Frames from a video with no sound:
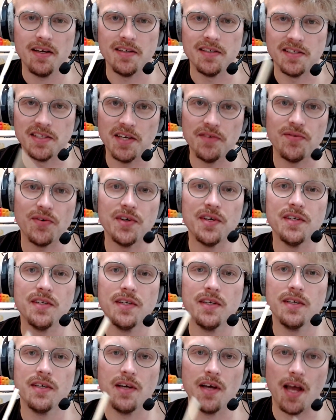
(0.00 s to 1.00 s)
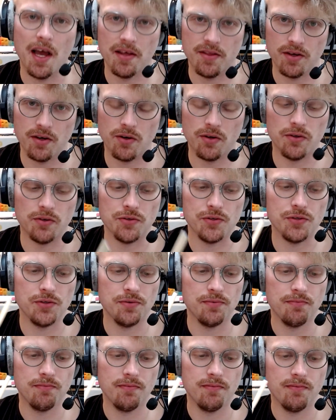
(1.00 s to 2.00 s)
different
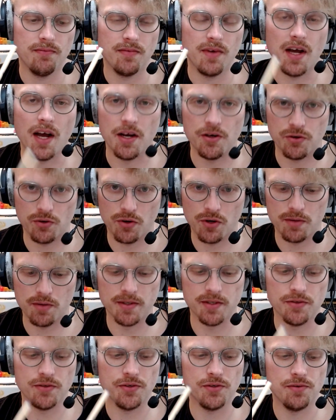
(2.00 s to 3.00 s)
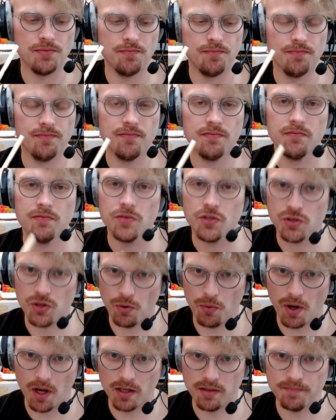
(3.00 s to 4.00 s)
ethanols, hydrocarbons,
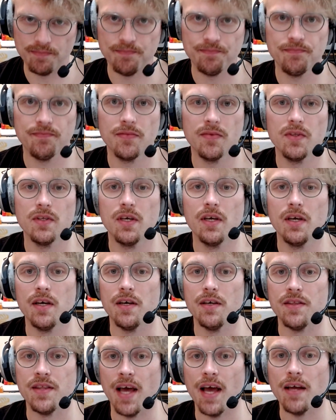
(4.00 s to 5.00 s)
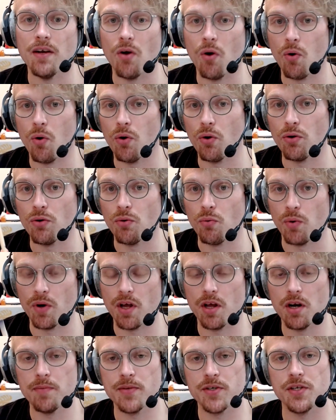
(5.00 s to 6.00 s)
so on, that are
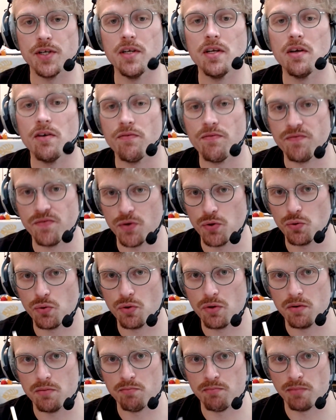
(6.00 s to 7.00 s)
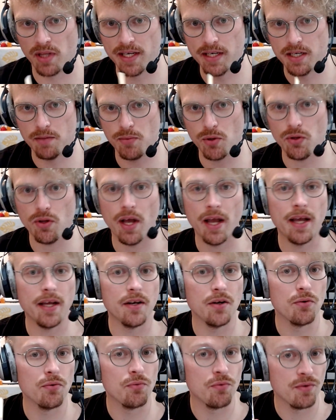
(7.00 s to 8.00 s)
100% fuel blendable
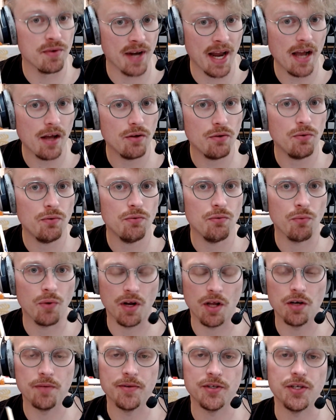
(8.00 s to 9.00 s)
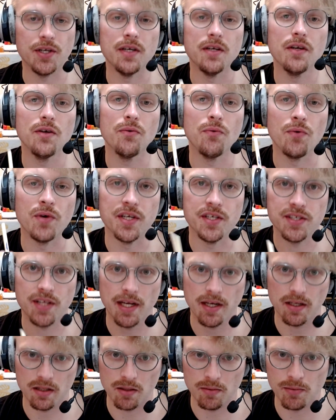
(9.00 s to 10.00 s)
and now 100%
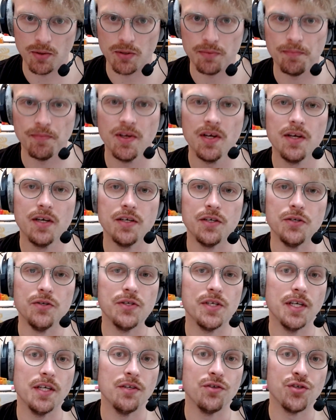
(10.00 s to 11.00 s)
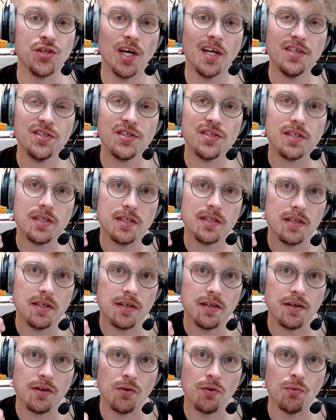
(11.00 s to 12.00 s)
recyclable using just
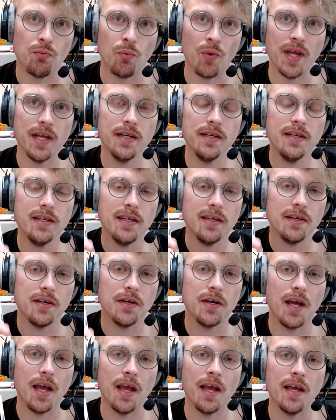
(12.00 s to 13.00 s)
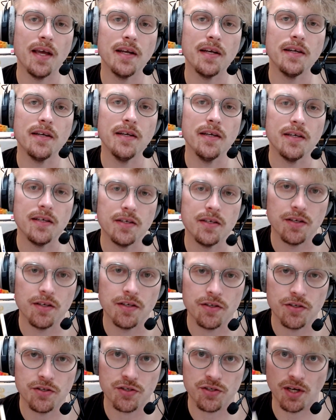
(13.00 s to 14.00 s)
wind and
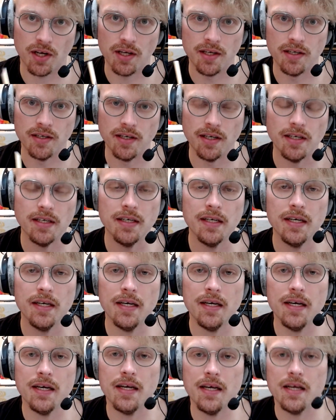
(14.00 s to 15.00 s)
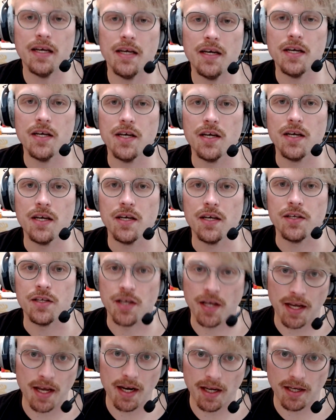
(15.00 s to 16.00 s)
sun.
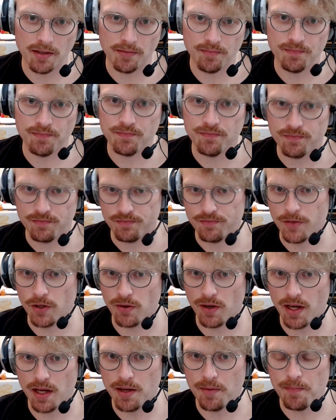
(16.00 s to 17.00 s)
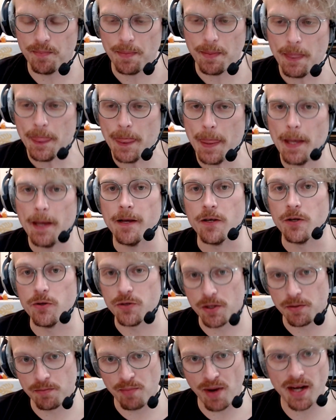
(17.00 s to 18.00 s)
You get it, okay?
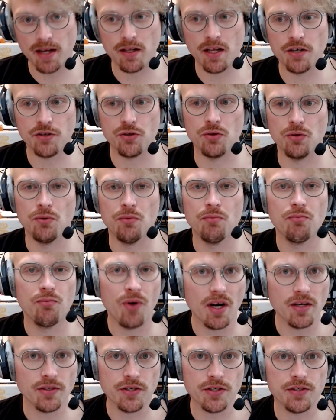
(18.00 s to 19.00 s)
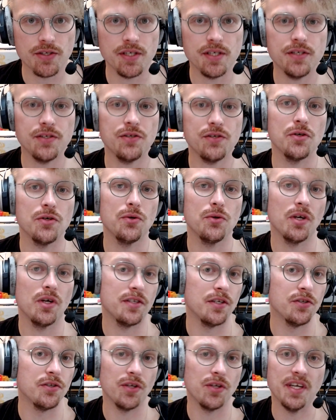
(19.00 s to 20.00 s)
Using biological processes to
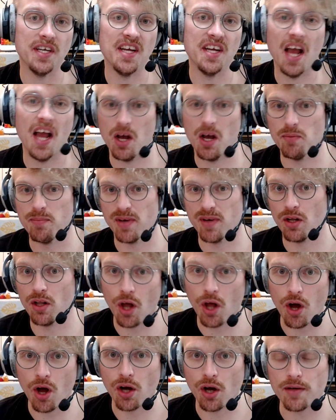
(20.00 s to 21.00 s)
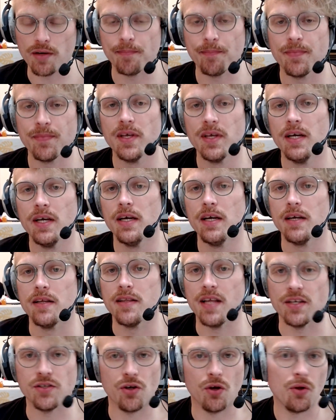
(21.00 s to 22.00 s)
essentially help it along.
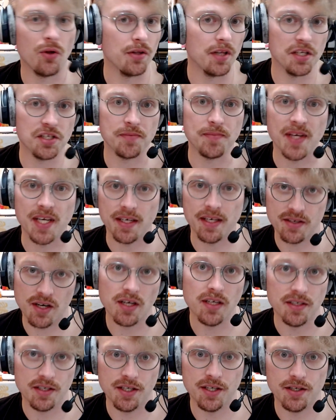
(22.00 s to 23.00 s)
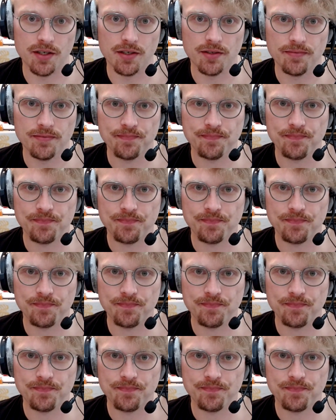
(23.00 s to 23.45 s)
That's all that's being done here,